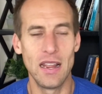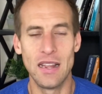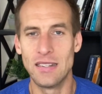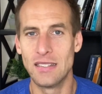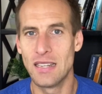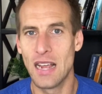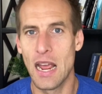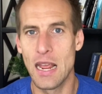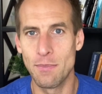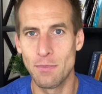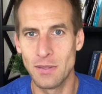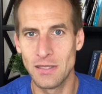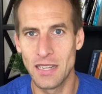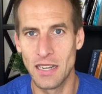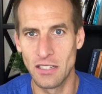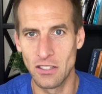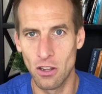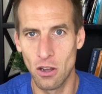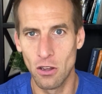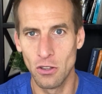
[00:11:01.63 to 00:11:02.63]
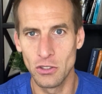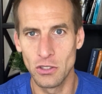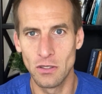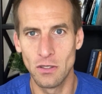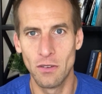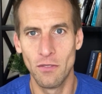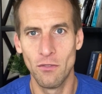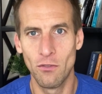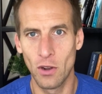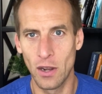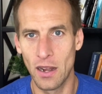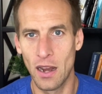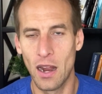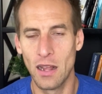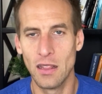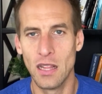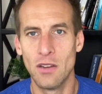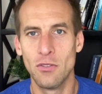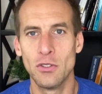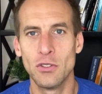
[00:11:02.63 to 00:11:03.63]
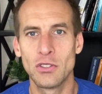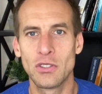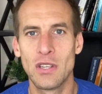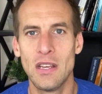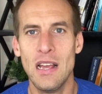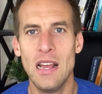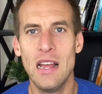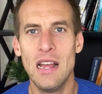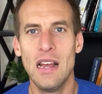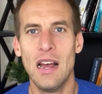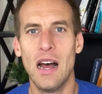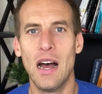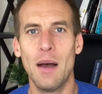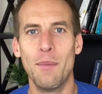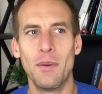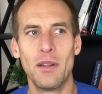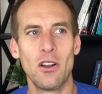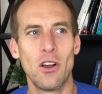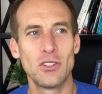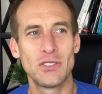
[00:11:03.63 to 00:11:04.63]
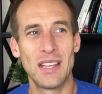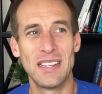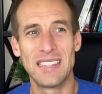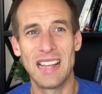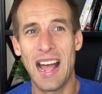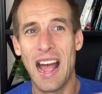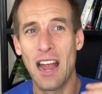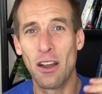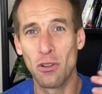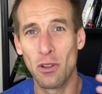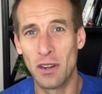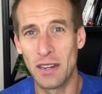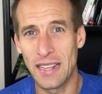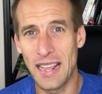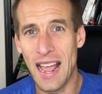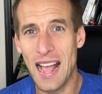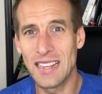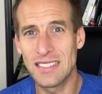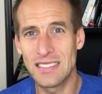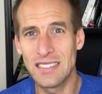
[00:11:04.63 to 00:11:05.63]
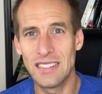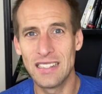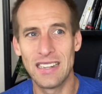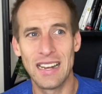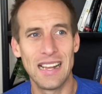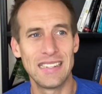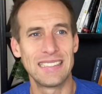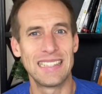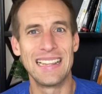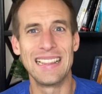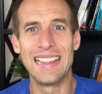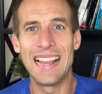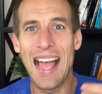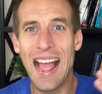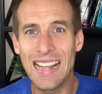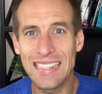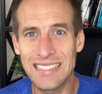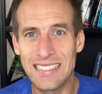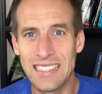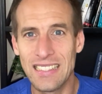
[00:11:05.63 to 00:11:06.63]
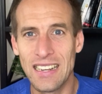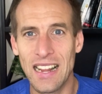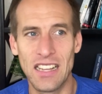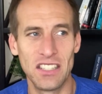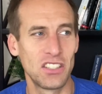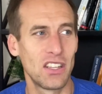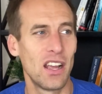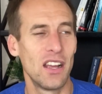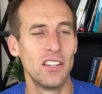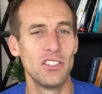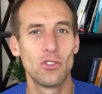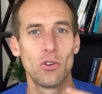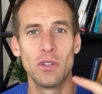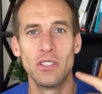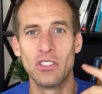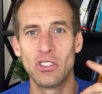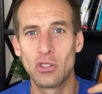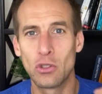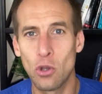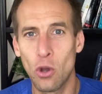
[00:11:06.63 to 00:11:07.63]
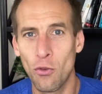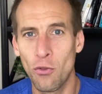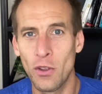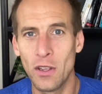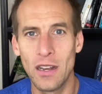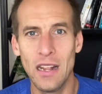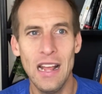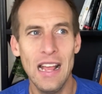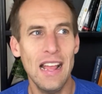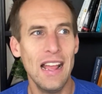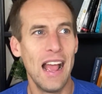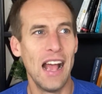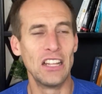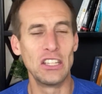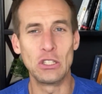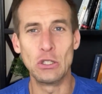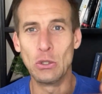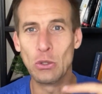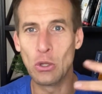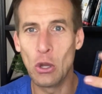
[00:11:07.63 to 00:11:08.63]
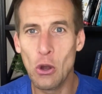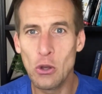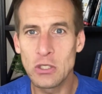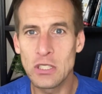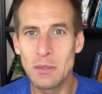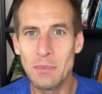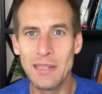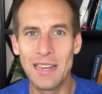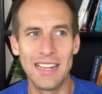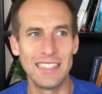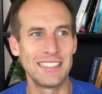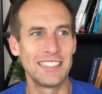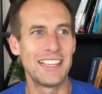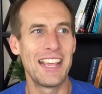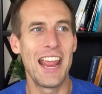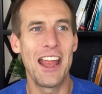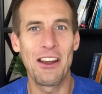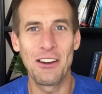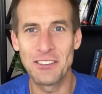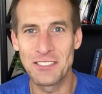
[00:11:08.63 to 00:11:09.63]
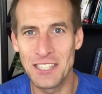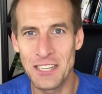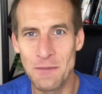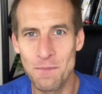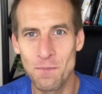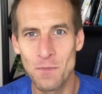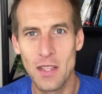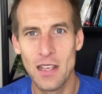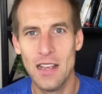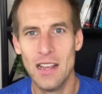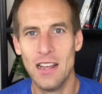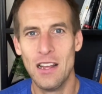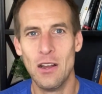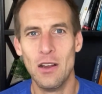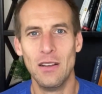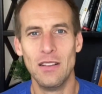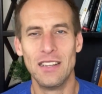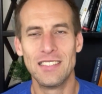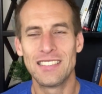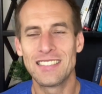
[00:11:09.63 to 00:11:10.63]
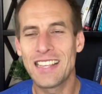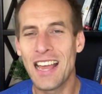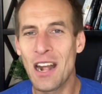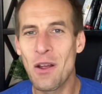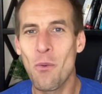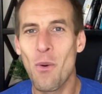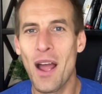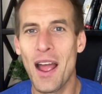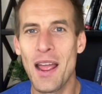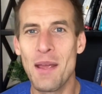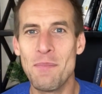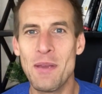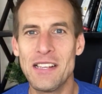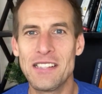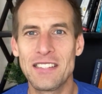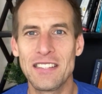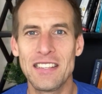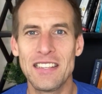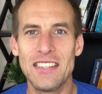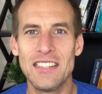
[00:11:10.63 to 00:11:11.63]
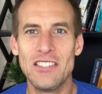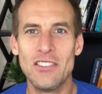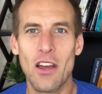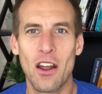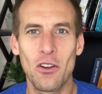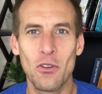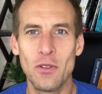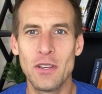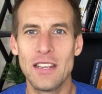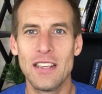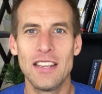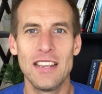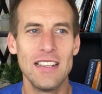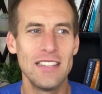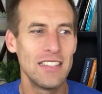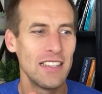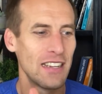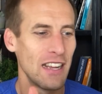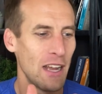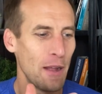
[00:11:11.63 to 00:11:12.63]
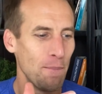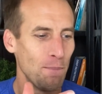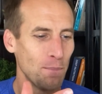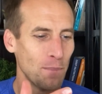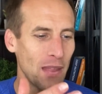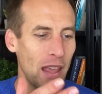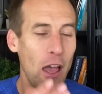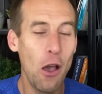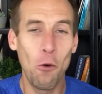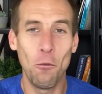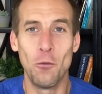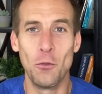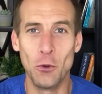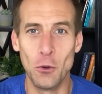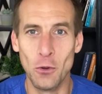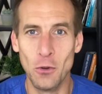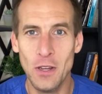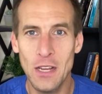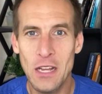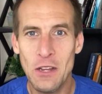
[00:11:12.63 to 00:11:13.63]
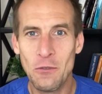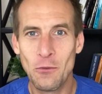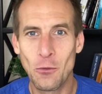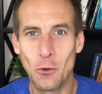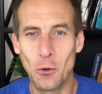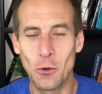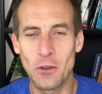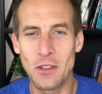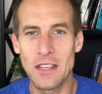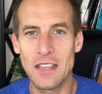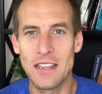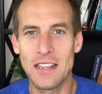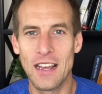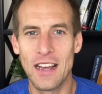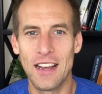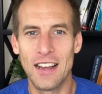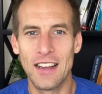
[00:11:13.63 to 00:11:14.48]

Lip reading: and type 10 collagen, very high levels. It also has hyaluronic acid, it has the elastin, it has chondroitin sulfate, has glucosamine, it has keratin. This is kind of why basically not only is it helpful for the